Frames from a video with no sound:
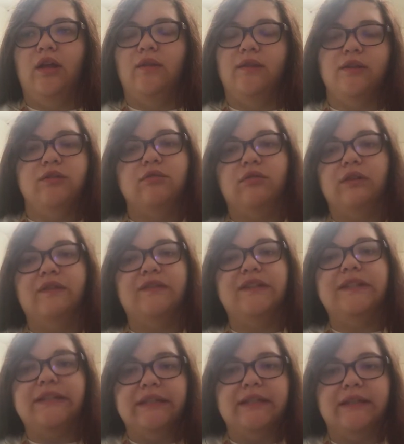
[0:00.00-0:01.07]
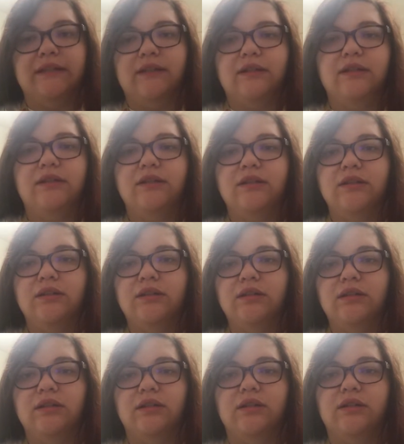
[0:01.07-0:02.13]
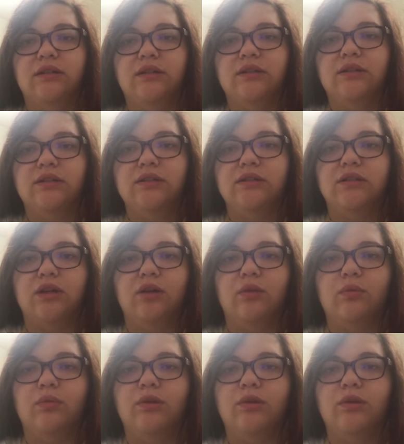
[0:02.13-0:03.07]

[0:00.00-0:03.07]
that you don't even need. So,